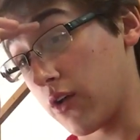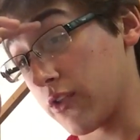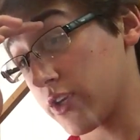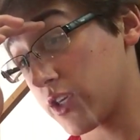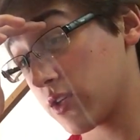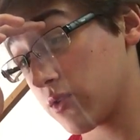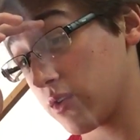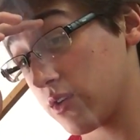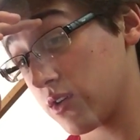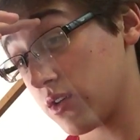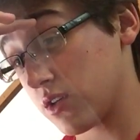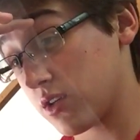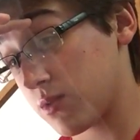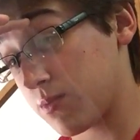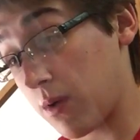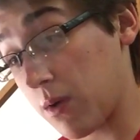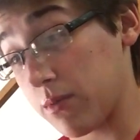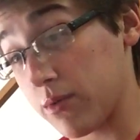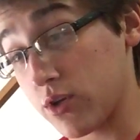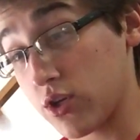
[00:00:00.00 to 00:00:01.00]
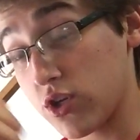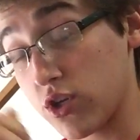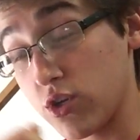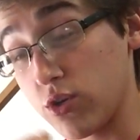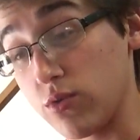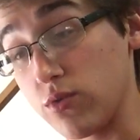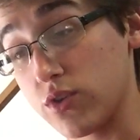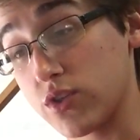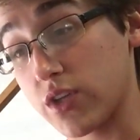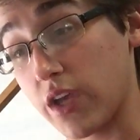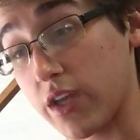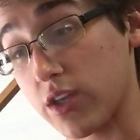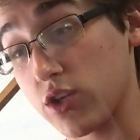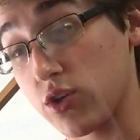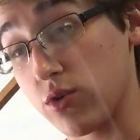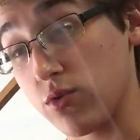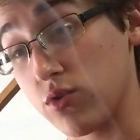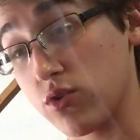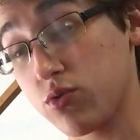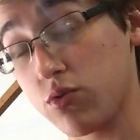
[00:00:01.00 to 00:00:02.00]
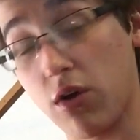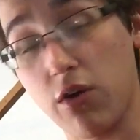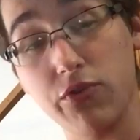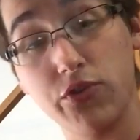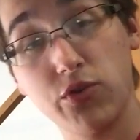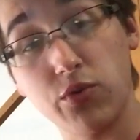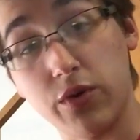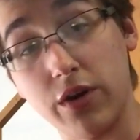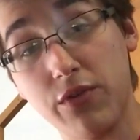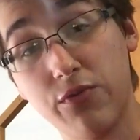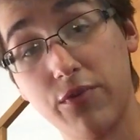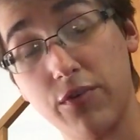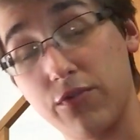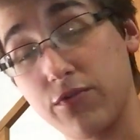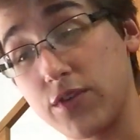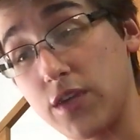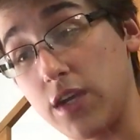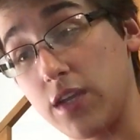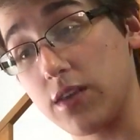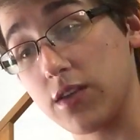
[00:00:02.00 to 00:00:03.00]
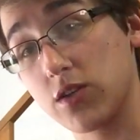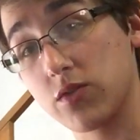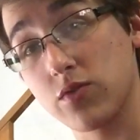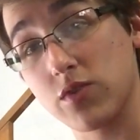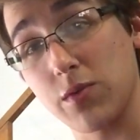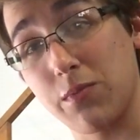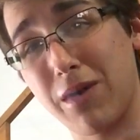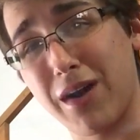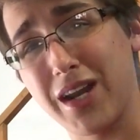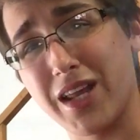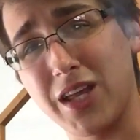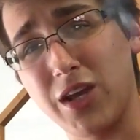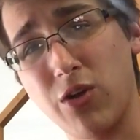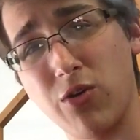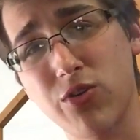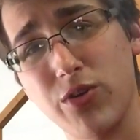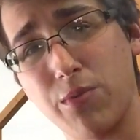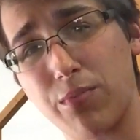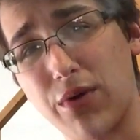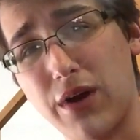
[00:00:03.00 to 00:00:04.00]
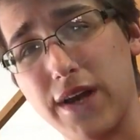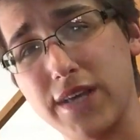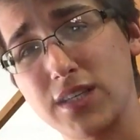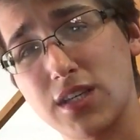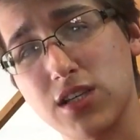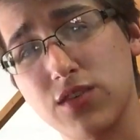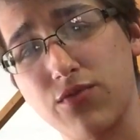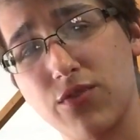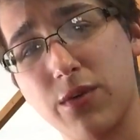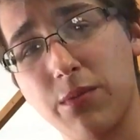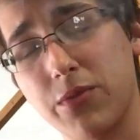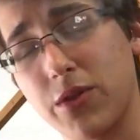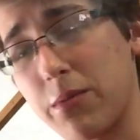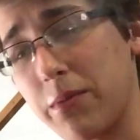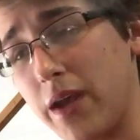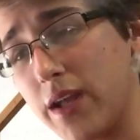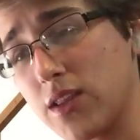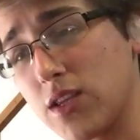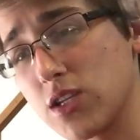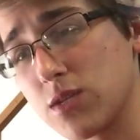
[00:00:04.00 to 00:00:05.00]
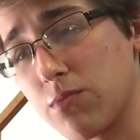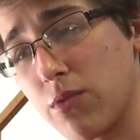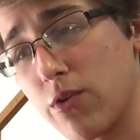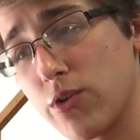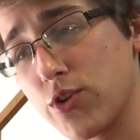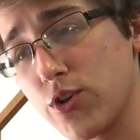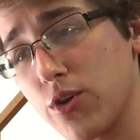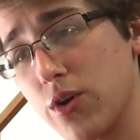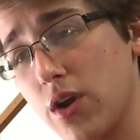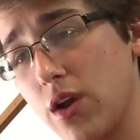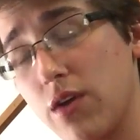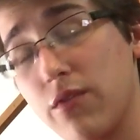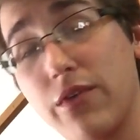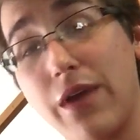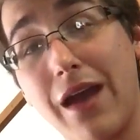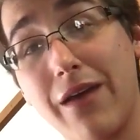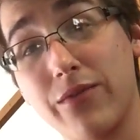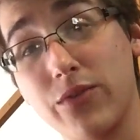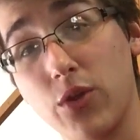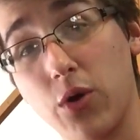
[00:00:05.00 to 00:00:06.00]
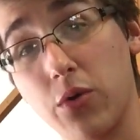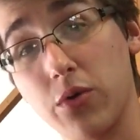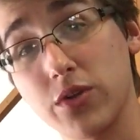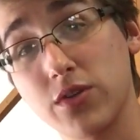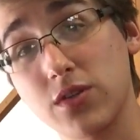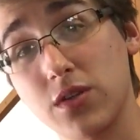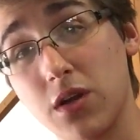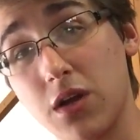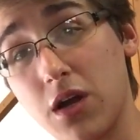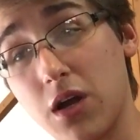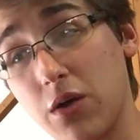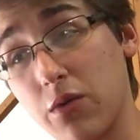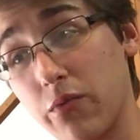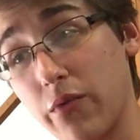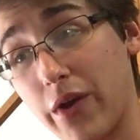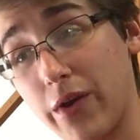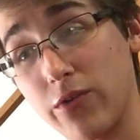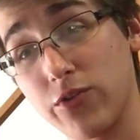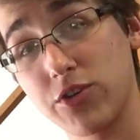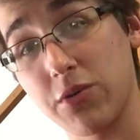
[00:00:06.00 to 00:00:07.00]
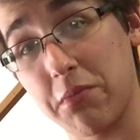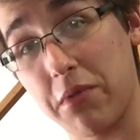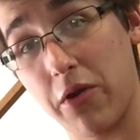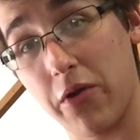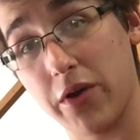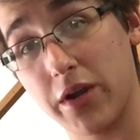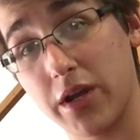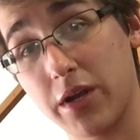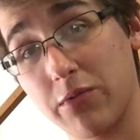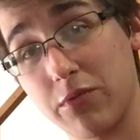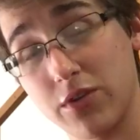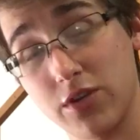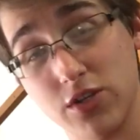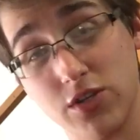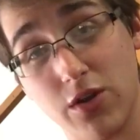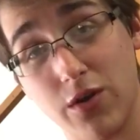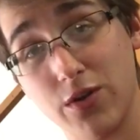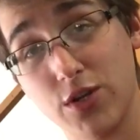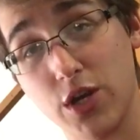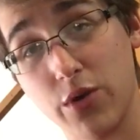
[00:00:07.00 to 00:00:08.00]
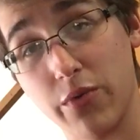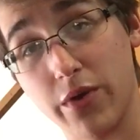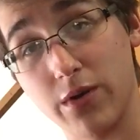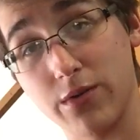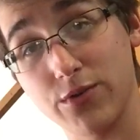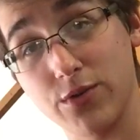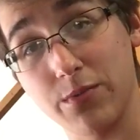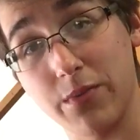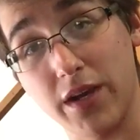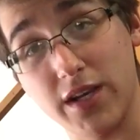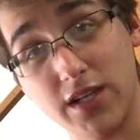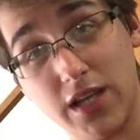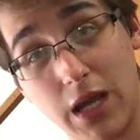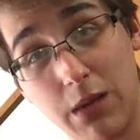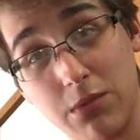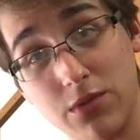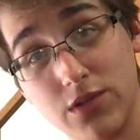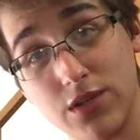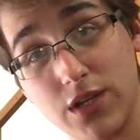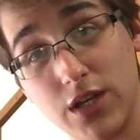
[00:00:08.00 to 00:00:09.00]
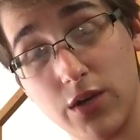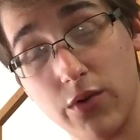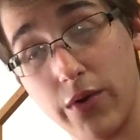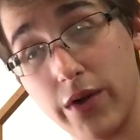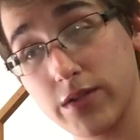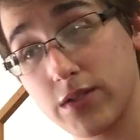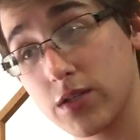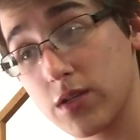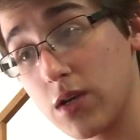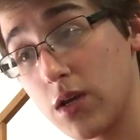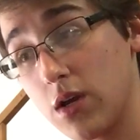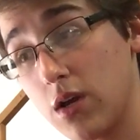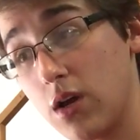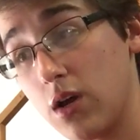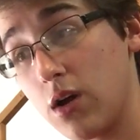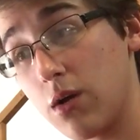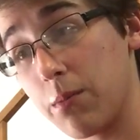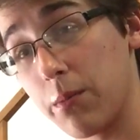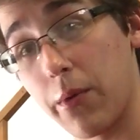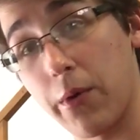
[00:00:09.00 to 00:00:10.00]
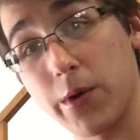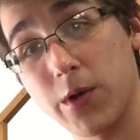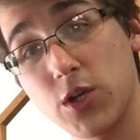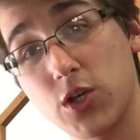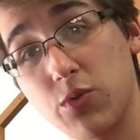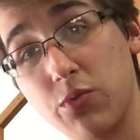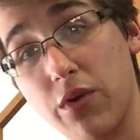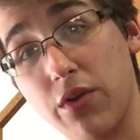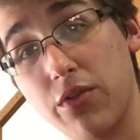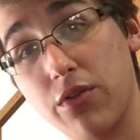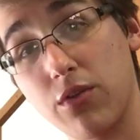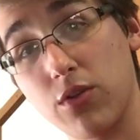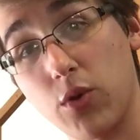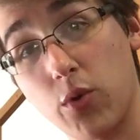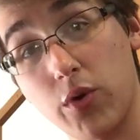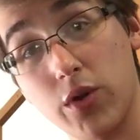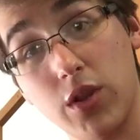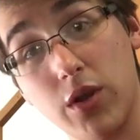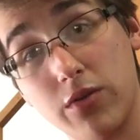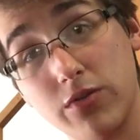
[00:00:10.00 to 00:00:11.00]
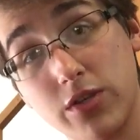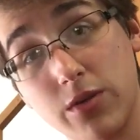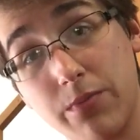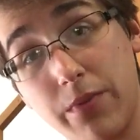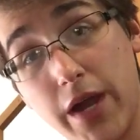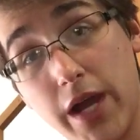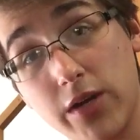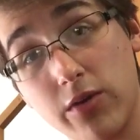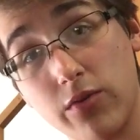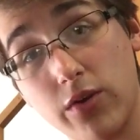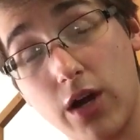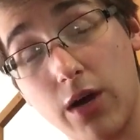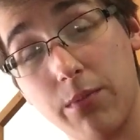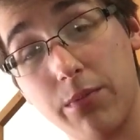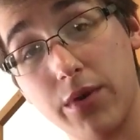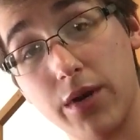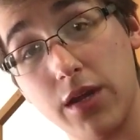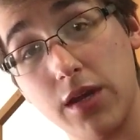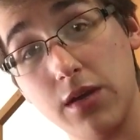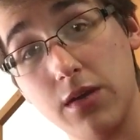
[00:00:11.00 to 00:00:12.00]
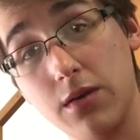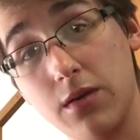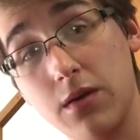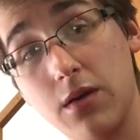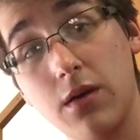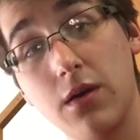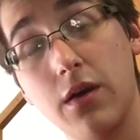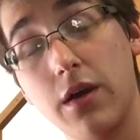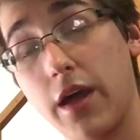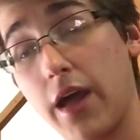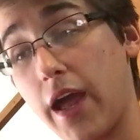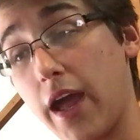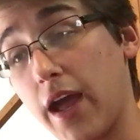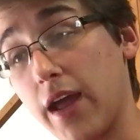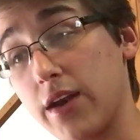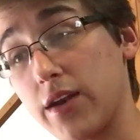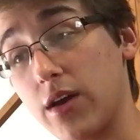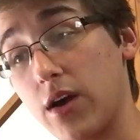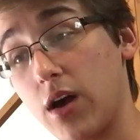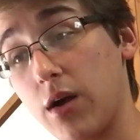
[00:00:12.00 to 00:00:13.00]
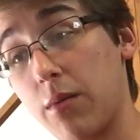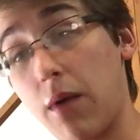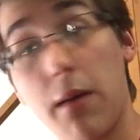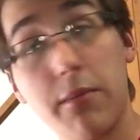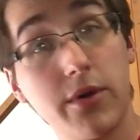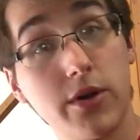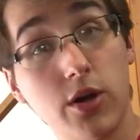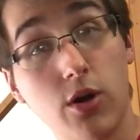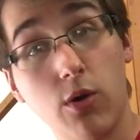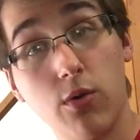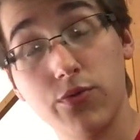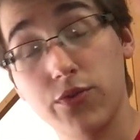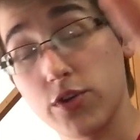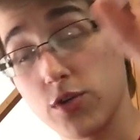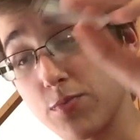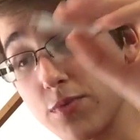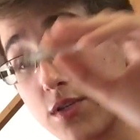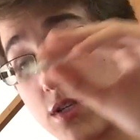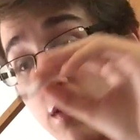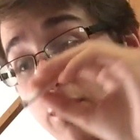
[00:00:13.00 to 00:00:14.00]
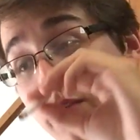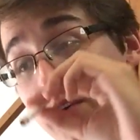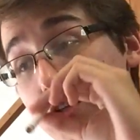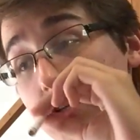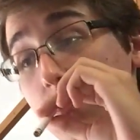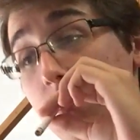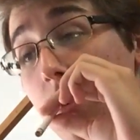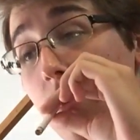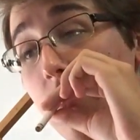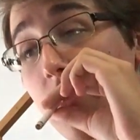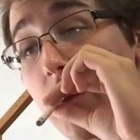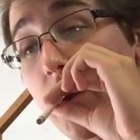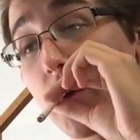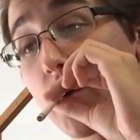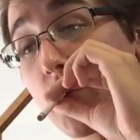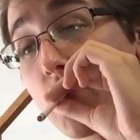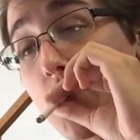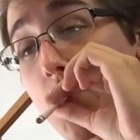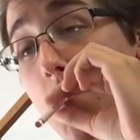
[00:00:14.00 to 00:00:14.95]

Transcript: this was published June 12th, 2015. This was about a year in the process for him to make this merger. If you haven't noticed, Reynolds American, which is R.J. Reynolds, who makes Camel cigarettes, merged with Lorillard Tobacco Company, and I'm going to go into specifics about that.